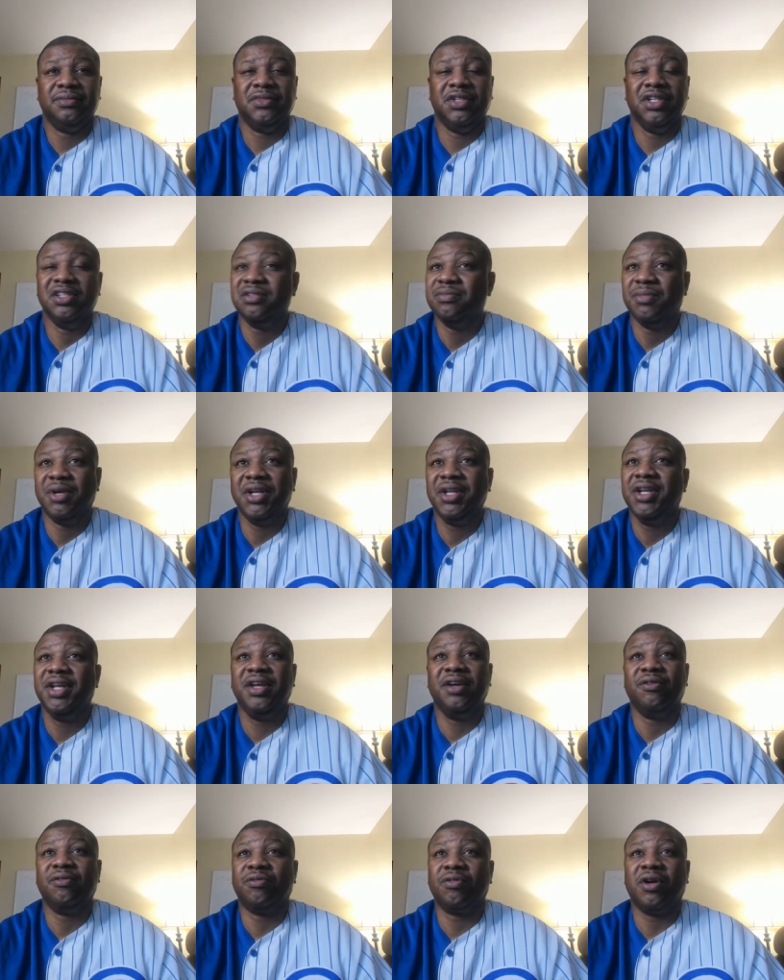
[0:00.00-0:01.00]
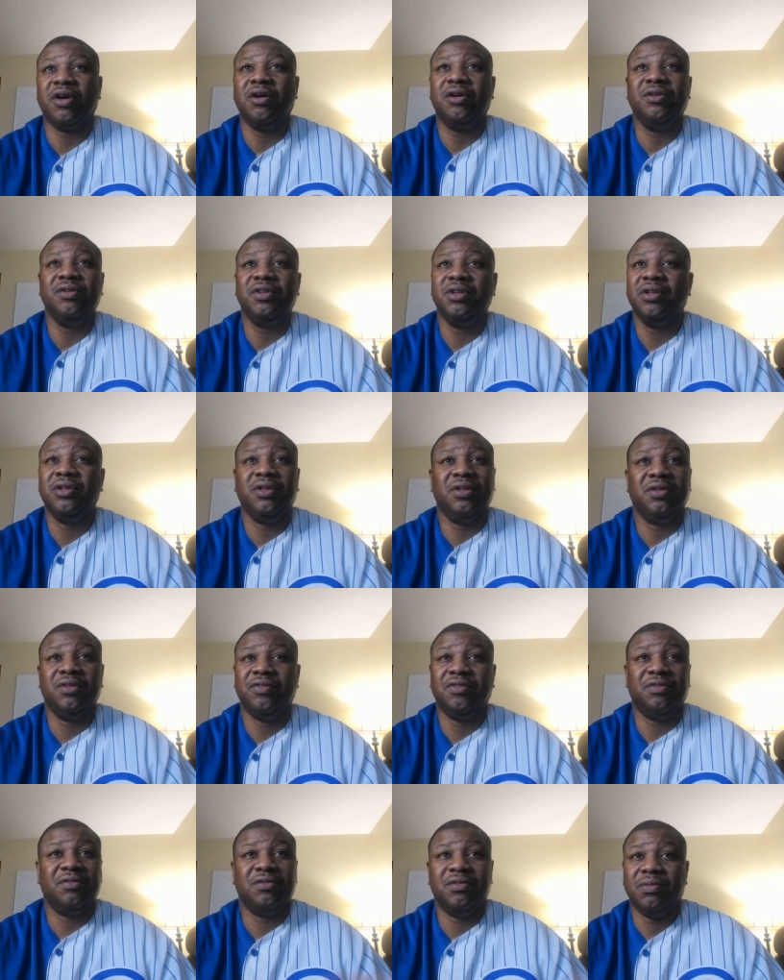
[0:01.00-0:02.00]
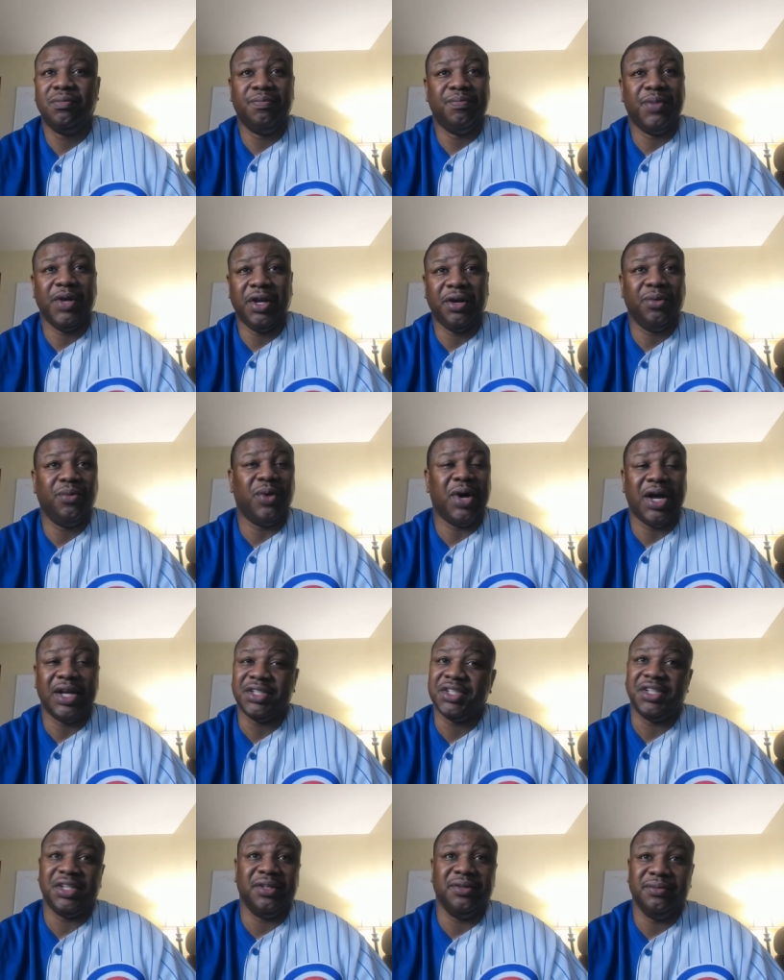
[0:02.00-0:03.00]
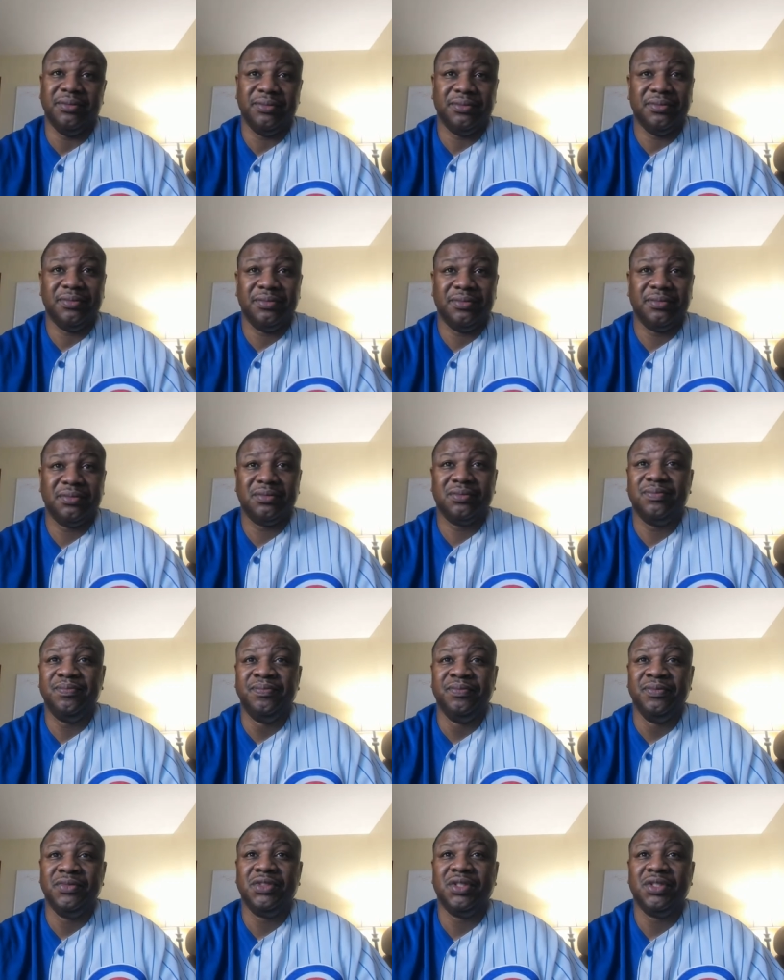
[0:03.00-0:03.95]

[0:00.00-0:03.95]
This Monday of Raw, better watch it.